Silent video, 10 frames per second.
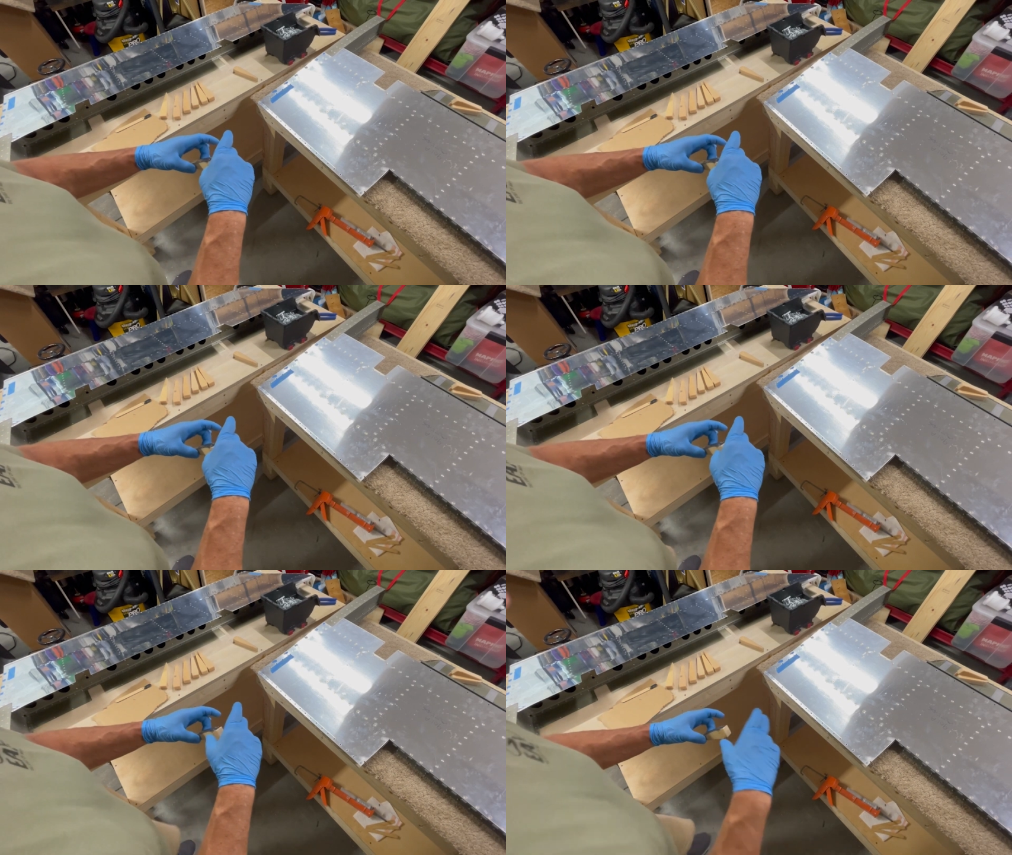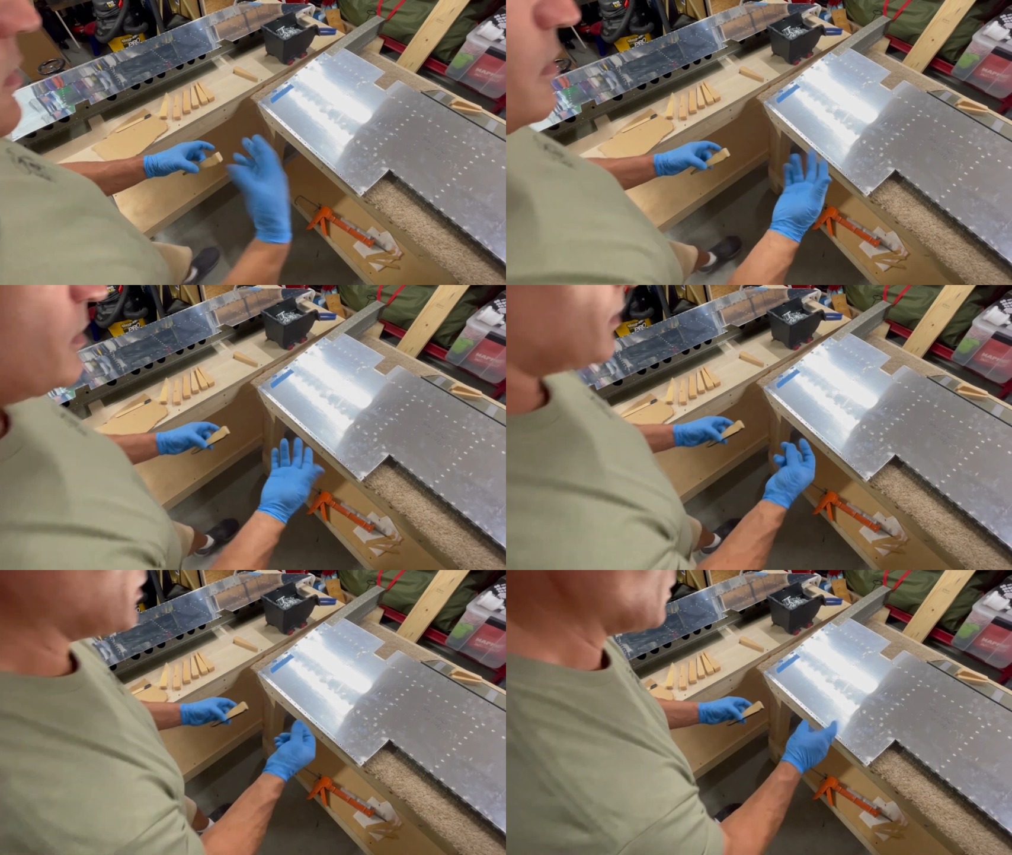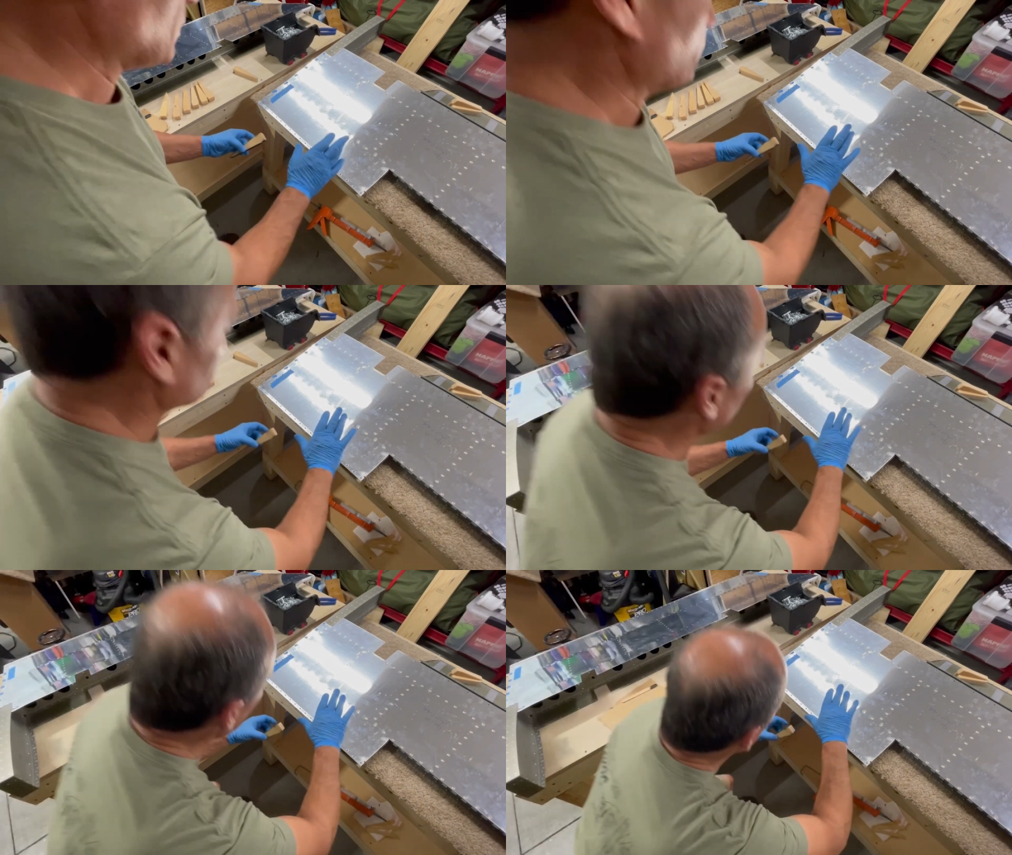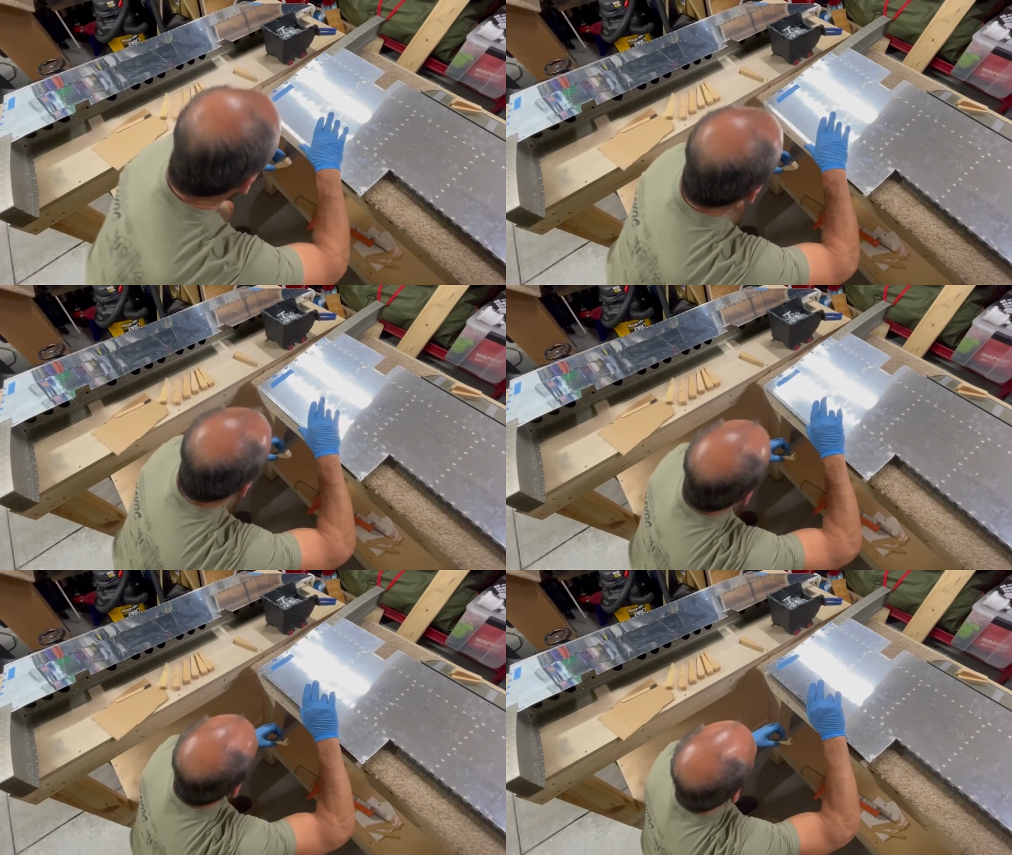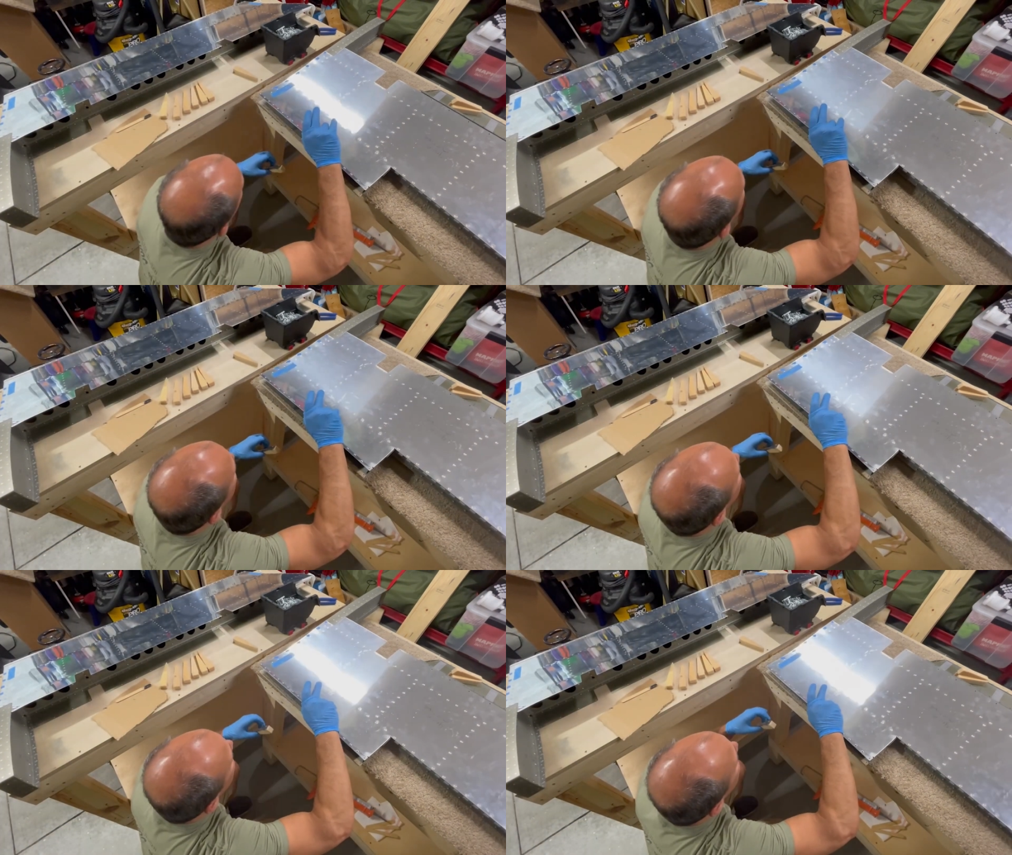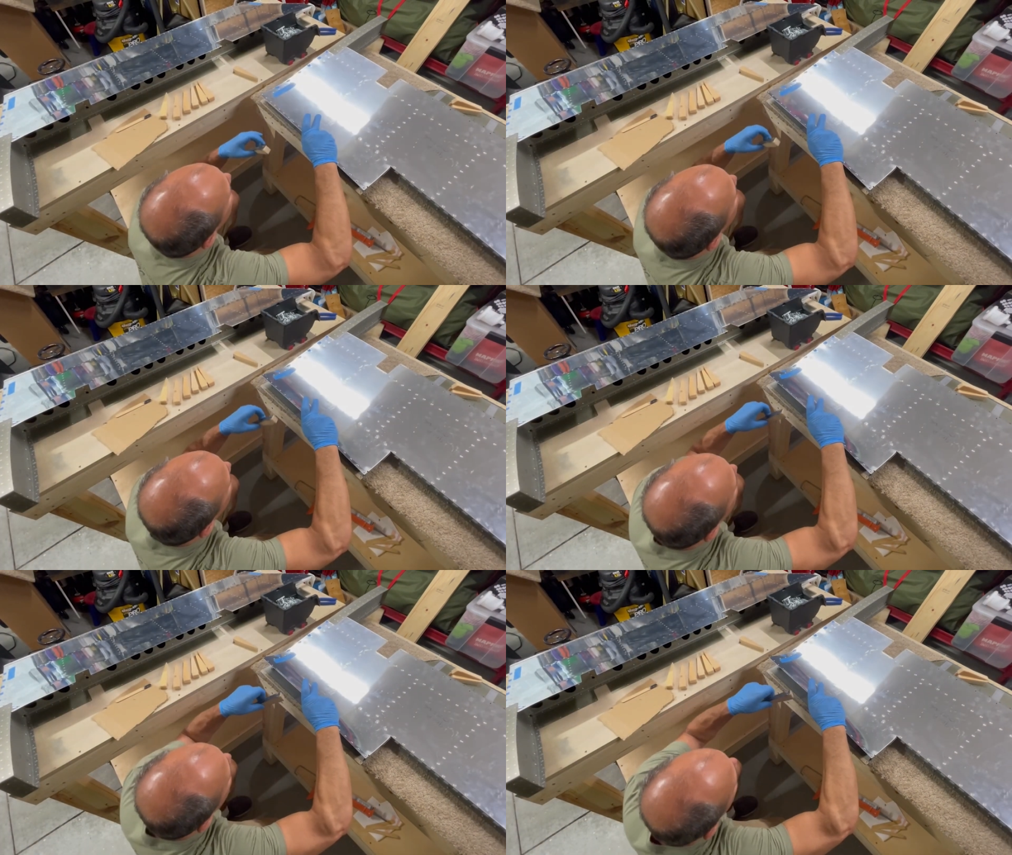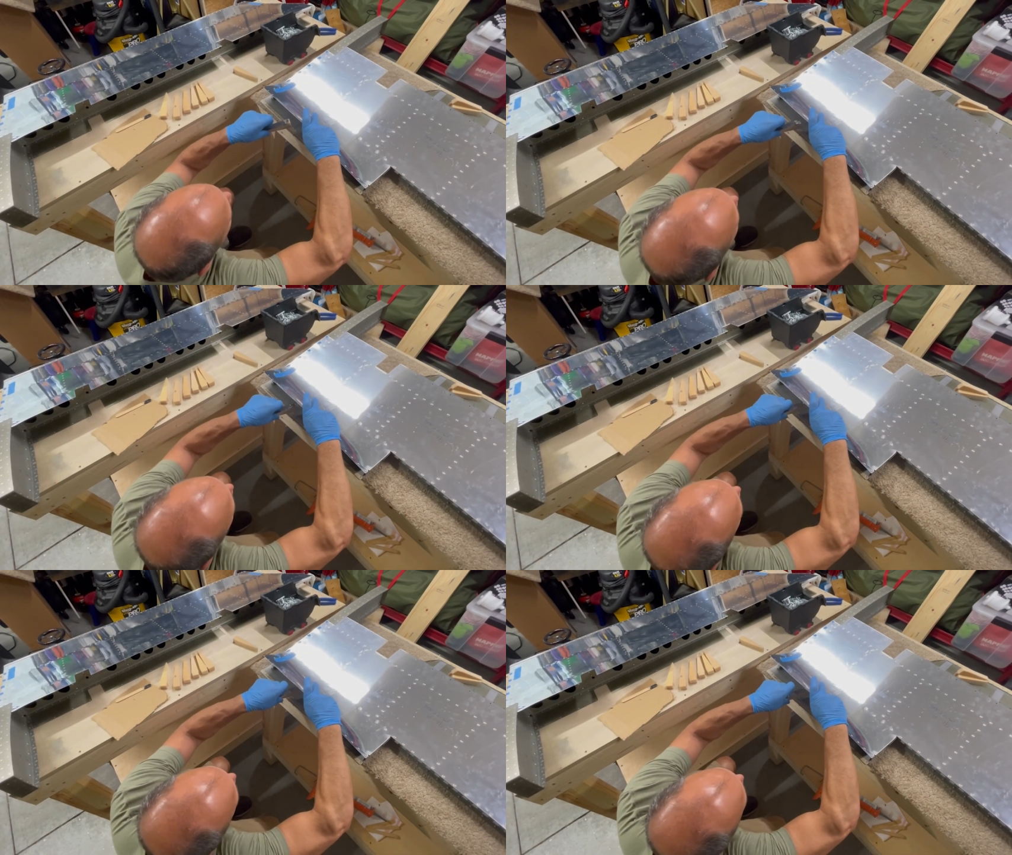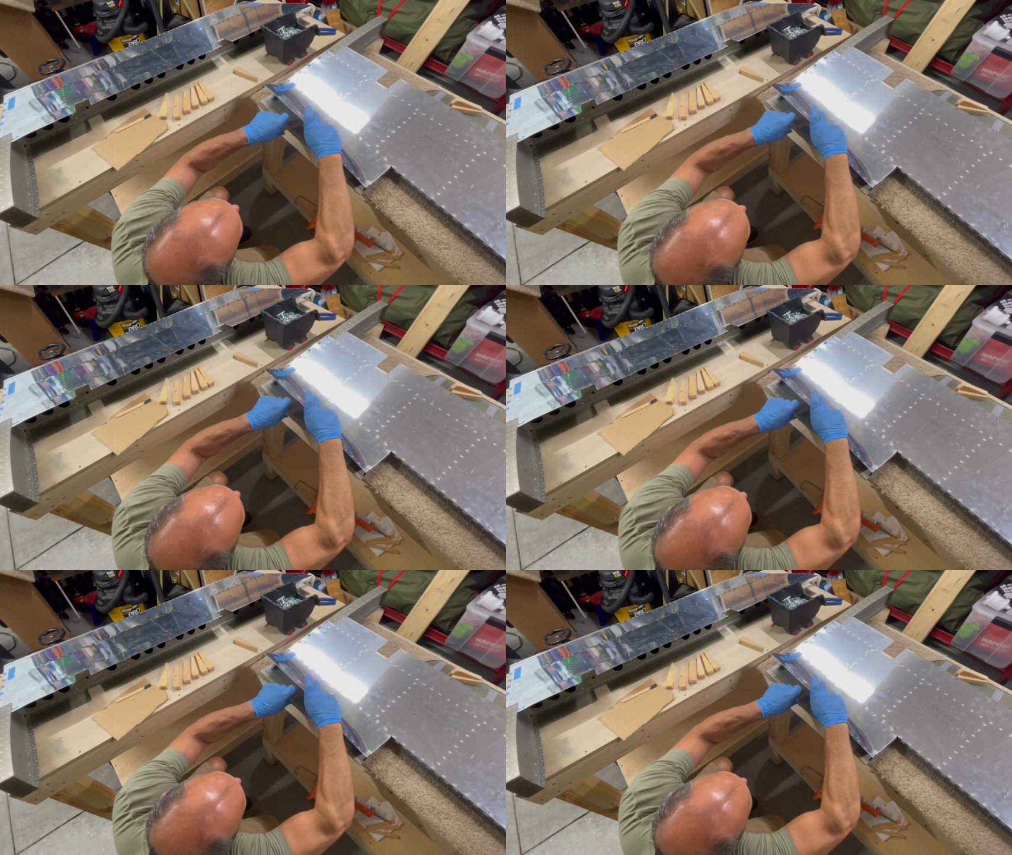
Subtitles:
[unreadable: no face in view]